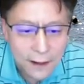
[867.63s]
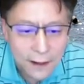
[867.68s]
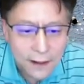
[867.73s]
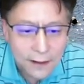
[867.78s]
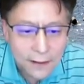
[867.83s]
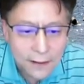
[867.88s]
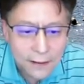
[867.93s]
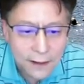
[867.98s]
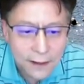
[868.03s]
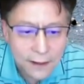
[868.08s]

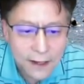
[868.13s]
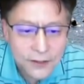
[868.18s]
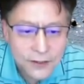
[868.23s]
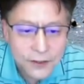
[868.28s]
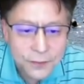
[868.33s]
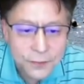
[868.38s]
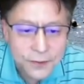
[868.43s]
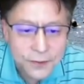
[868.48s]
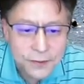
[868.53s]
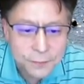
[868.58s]
I actually
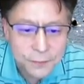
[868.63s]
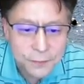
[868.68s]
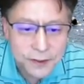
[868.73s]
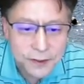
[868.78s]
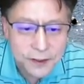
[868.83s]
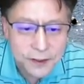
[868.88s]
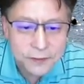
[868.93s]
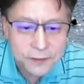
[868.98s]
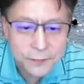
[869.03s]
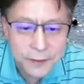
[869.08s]

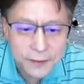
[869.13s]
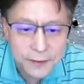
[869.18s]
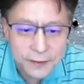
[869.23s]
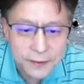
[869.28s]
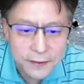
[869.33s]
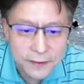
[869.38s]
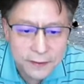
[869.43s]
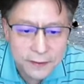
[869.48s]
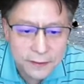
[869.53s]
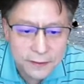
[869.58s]

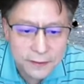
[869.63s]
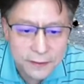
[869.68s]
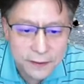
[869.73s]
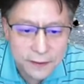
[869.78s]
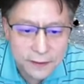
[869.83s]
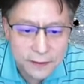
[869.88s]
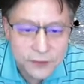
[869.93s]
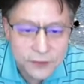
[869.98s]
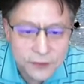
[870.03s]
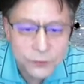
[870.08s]
participated in
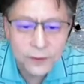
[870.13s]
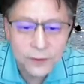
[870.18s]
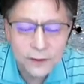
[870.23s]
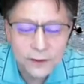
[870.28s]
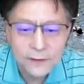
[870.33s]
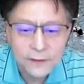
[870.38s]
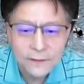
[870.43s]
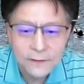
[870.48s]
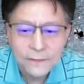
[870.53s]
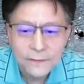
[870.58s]
this one.
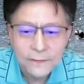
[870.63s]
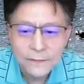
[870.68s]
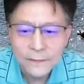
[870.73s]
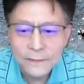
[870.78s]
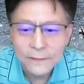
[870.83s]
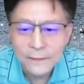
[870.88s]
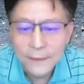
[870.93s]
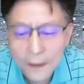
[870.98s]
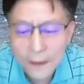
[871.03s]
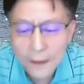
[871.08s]

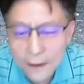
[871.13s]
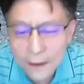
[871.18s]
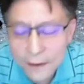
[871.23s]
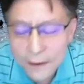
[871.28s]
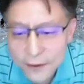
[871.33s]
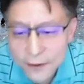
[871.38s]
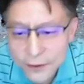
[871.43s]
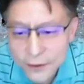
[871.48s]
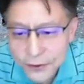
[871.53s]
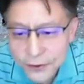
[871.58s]

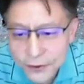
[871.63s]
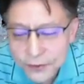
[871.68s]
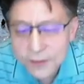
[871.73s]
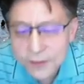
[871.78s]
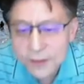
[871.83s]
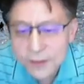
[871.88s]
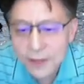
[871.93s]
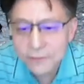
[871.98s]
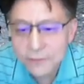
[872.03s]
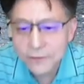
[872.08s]
The students
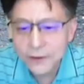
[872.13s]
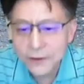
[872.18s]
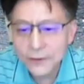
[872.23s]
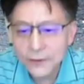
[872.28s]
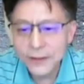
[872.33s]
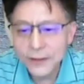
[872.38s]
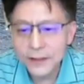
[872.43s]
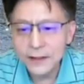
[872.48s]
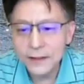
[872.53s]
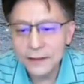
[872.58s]
are
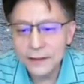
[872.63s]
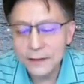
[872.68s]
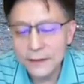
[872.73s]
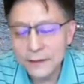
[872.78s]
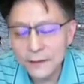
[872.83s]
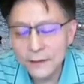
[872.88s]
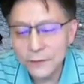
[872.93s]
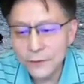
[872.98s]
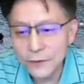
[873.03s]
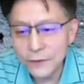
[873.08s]
very,
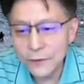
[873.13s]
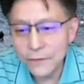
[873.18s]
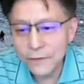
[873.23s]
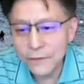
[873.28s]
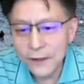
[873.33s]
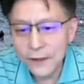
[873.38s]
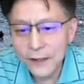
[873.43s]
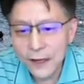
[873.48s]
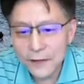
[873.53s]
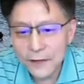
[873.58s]
they were
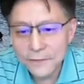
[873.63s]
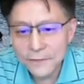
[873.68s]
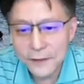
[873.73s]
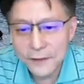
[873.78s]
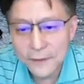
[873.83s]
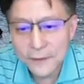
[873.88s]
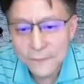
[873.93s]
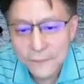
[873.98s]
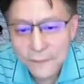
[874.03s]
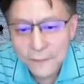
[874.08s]
very lively,
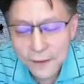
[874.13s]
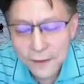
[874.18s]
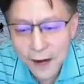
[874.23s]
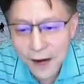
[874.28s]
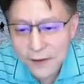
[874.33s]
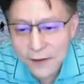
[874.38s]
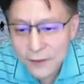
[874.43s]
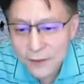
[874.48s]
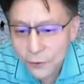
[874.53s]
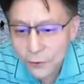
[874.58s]

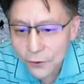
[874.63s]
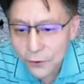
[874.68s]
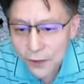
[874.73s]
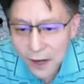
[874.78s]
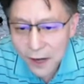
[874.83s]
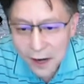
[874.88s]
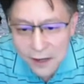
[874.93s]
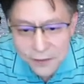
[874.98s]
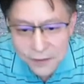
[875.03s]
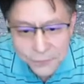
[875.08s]
ask all
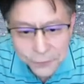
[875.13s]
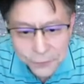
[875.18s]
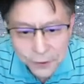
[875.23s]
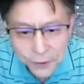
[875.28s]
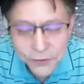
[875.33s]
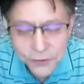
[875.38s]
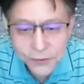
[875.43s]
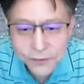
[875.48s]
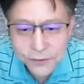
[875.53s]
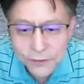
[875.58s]
kinds of
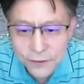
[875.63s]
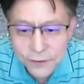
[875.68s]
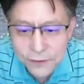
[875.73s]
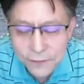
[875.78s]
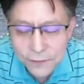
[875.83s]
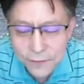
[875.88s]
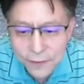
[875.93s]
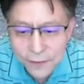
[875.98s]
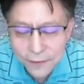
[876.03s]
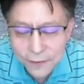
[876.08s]
questions.
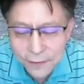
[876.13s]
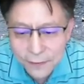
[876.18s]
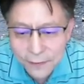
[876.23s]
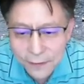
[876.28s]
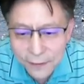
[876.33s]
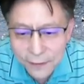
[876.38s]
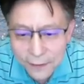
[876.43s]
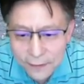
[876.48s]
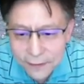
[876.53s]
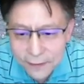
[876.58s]

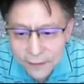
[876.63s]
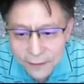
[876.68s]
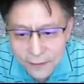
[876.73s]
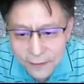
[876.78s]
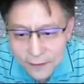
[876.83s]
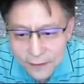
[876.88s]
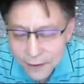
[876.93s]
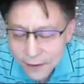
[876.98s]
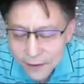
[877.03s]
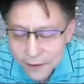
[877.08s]

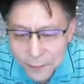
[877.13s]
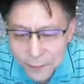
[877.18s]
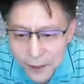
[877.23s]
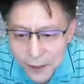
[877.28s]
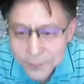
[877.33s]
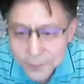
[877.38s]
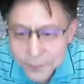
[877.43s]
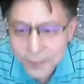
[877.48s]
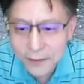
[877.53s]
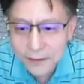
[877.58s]
It's
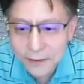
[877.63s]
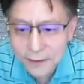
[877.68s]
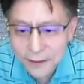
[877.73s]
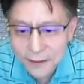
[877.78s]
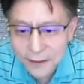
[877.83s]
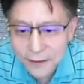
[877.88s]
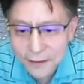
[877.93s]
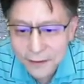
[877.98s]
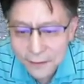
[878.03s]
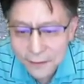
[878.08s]
much better
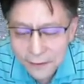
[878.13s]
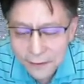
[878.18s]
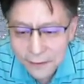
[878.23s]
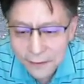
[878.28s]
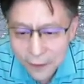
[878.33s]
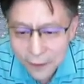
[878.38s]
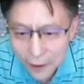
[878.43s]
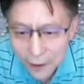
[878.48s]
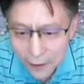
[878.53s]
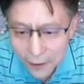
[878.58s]
than
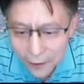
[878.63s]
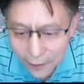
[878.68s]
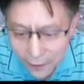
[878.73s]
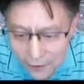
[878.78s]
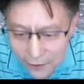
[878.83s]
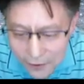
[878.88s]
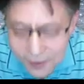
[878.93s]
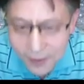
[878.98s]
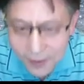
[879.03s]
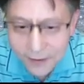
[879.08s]

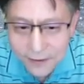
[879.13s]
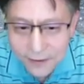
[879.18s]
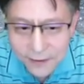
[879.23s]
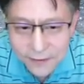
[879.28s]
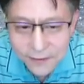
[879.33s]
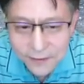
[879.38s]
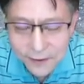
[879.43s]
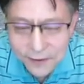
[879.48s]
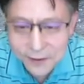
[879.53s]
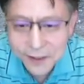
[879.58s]
on-site
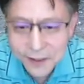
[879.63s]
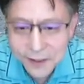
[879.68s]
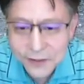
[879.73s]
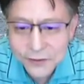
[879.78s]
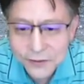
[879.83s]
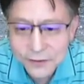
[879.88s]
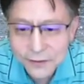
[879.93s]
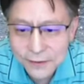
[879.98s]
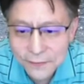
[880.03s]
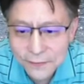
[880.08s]

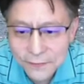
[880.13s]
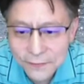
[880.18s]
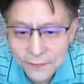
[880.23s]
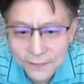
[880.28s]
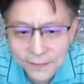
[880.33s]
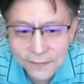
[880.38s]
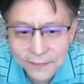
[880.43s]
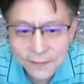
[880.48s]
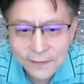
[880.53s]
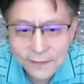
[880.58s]
discussion.
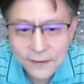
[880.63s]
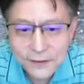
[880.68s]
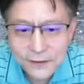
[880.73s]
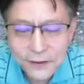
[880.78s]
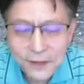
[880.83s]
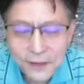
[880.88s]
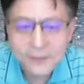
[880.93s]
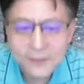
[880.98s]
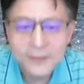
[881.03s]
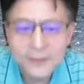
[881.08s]
So I
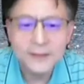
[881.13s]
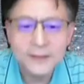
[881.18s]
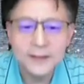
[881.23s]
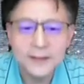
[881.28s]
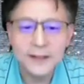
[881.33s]
think they